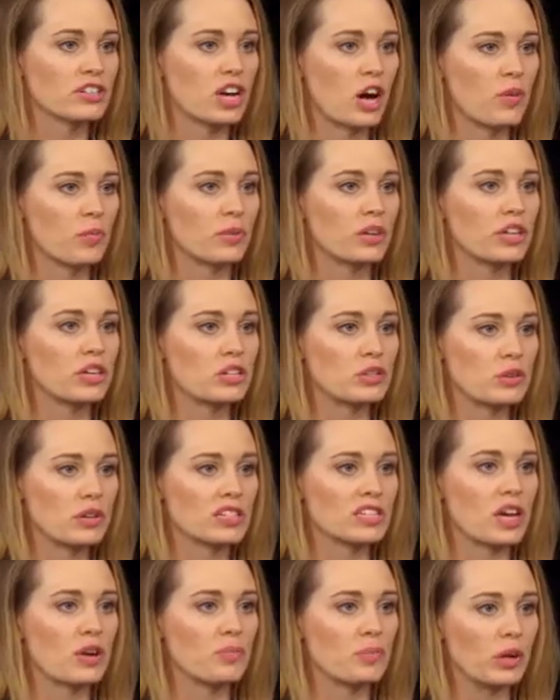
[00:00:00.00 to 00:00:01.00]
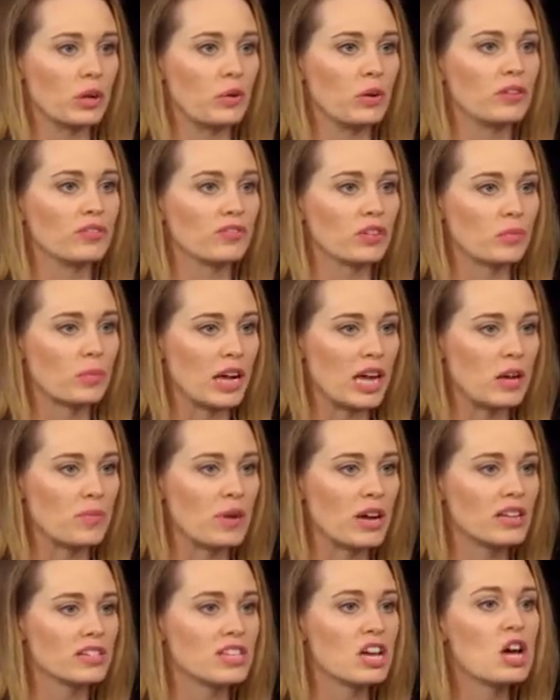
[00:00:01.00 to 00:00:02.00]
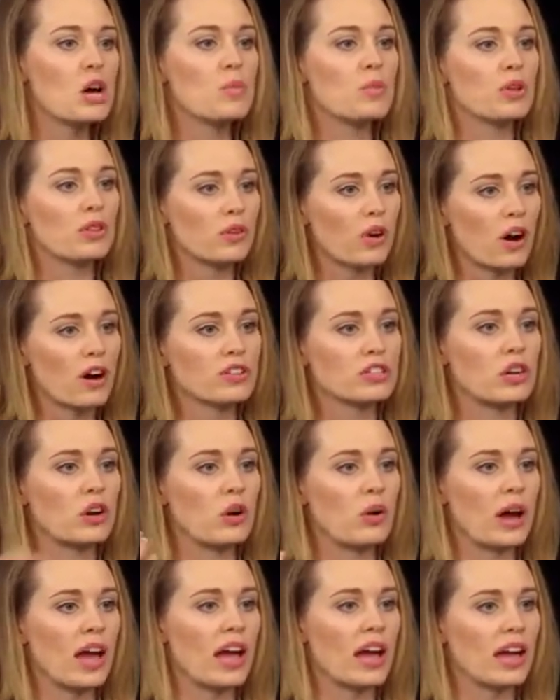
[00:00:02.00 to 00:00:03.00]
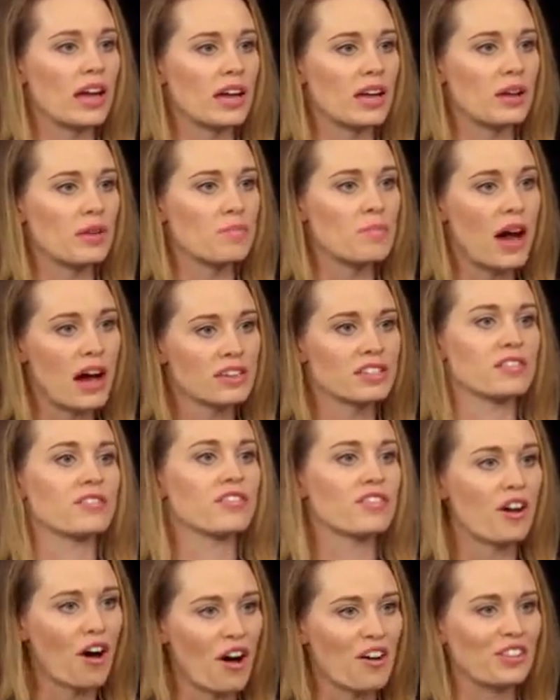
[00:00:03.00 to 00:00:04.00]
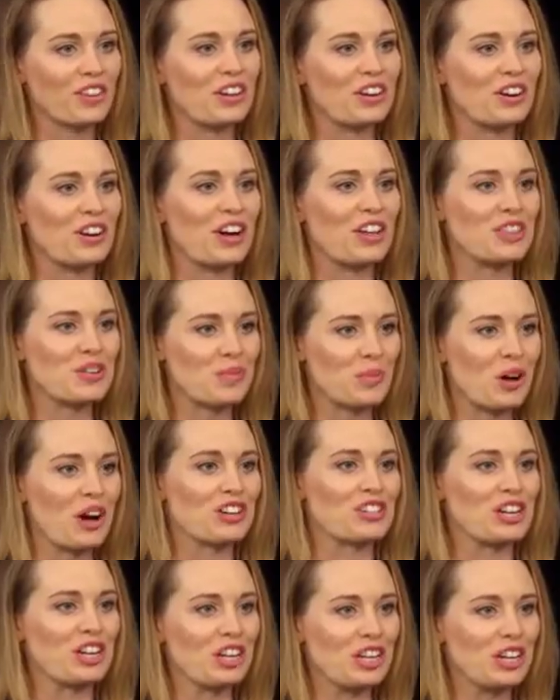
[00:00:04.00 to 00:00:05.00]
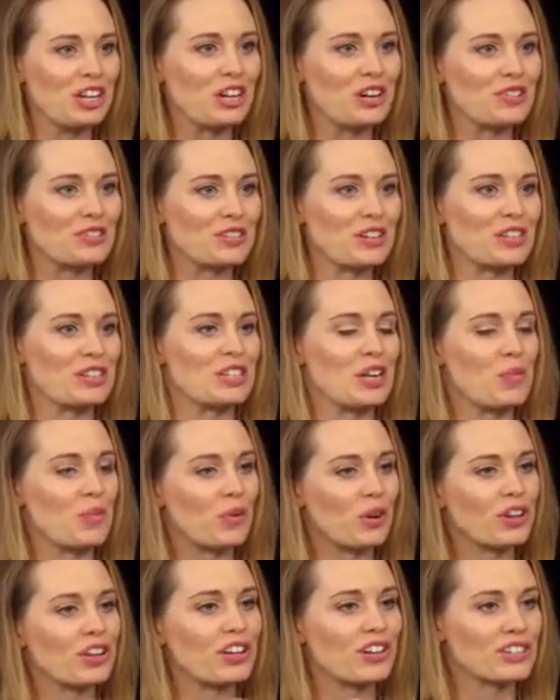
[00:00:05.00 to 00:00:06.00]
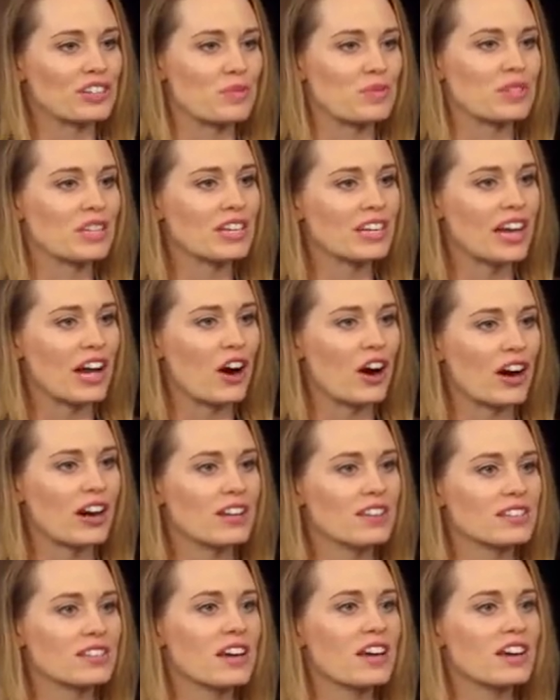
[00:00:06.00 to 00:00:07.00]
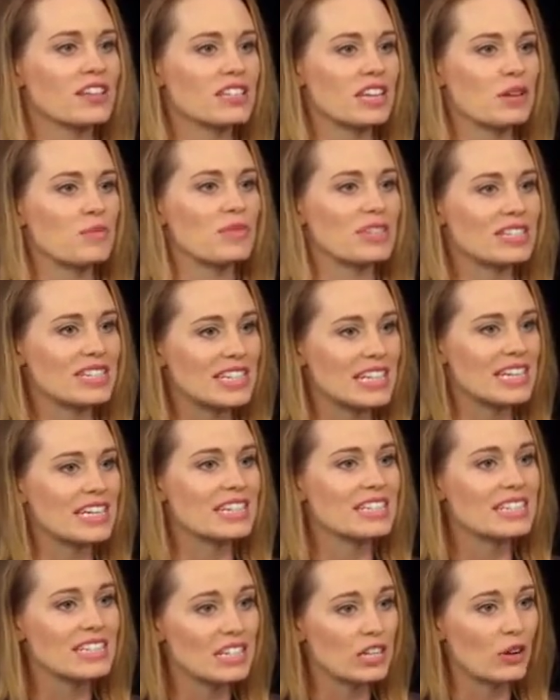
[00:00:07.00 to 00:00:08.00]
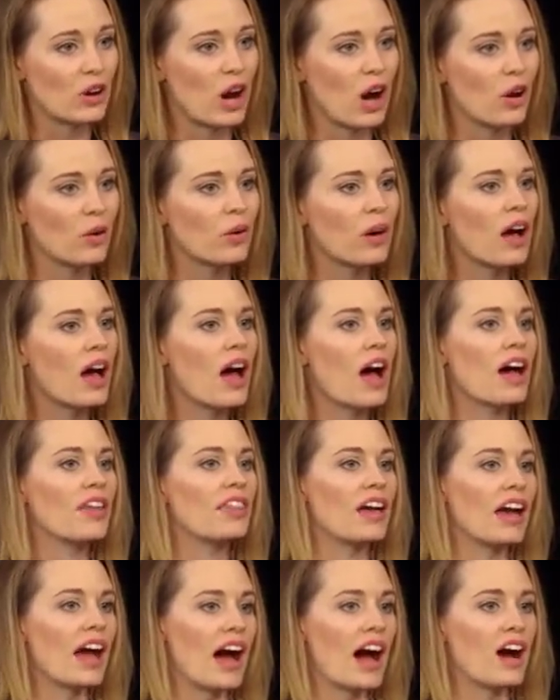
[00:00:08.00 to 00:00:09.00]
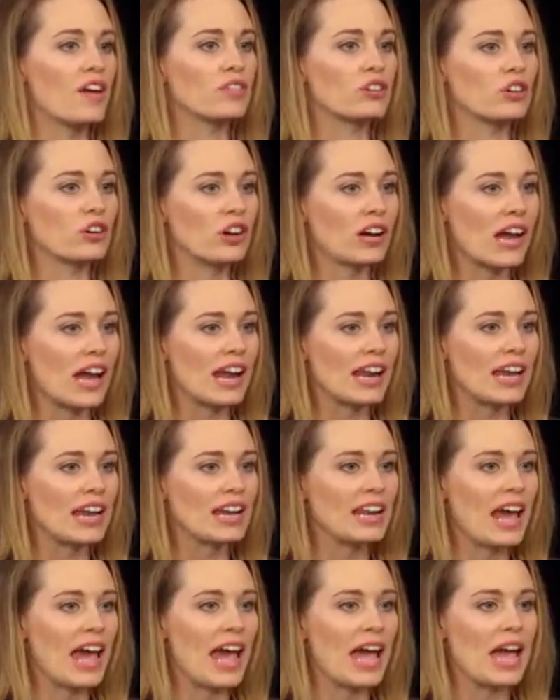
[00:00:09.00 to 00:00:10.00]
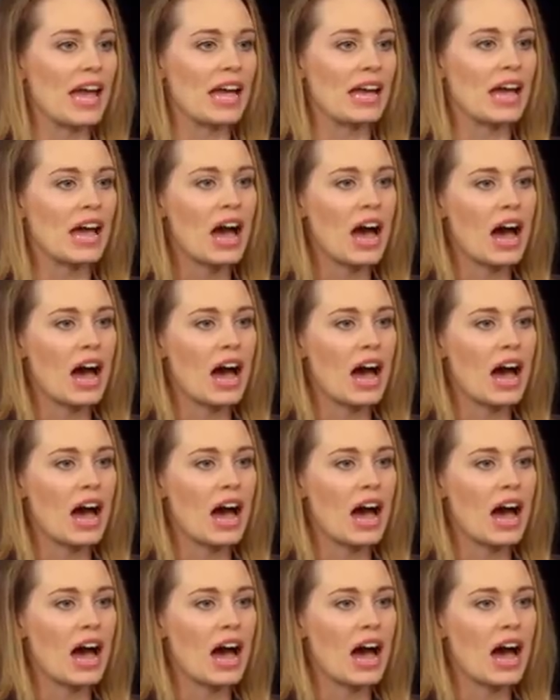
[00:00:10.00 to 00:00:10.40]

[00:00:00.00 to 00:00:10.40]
company to accept Bitcoin for payments, but they're also a massive thought leader in the blockchain ecosystem. One of their subsidiaries, his name is T0, they have created a